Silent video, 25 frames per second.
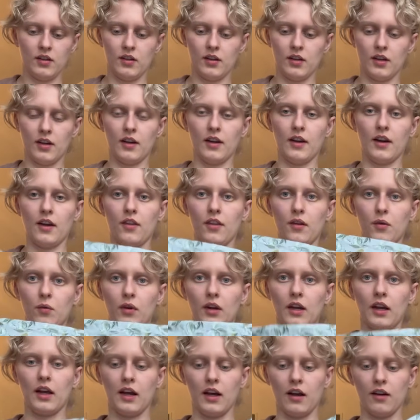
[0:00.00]
And now that we
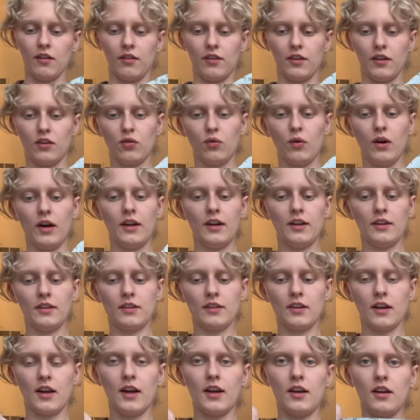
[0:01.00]
have the twine
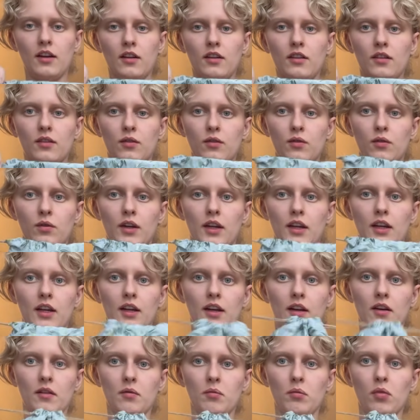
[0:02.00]
inside, we
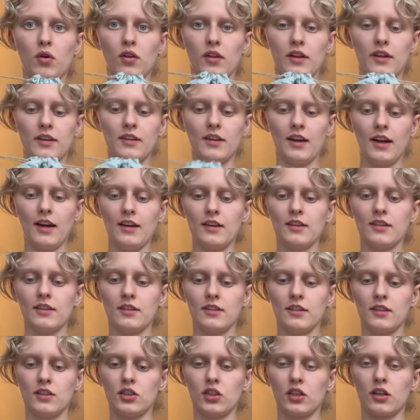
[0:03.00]
can pull it tight to
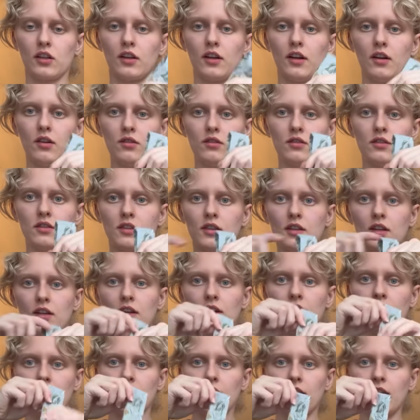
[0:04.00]
cinch it closed.
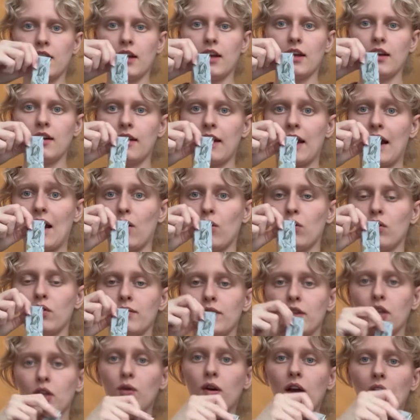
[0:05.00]
And now
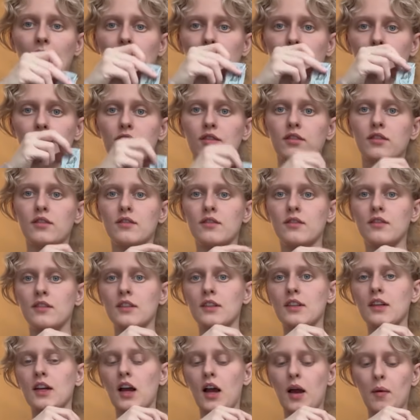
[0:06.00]
you have
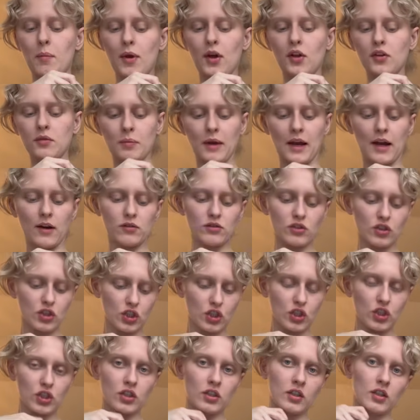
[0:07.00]
a belt
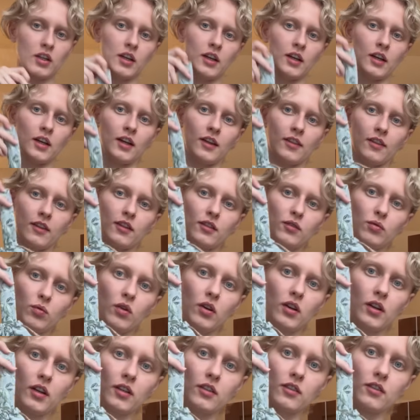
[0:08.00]
pouch. This
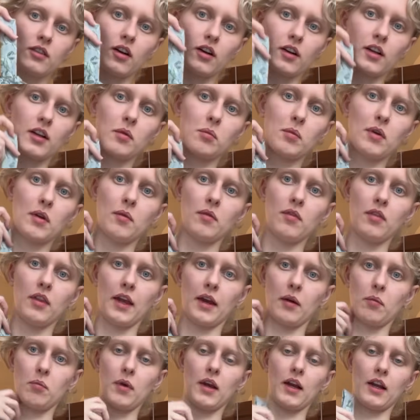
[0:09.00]
one is not going to be
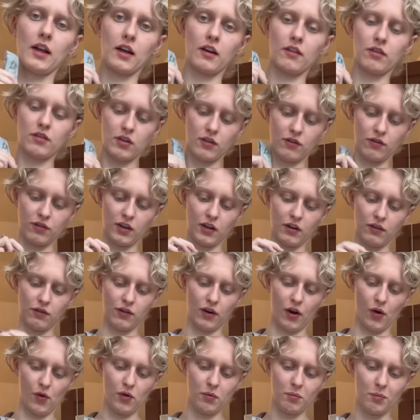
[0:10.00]
like big enough to fit a
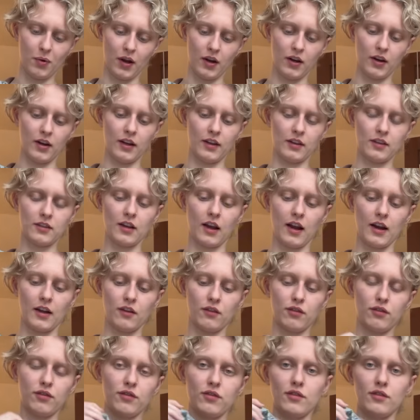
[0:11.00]
phone, but it's kind of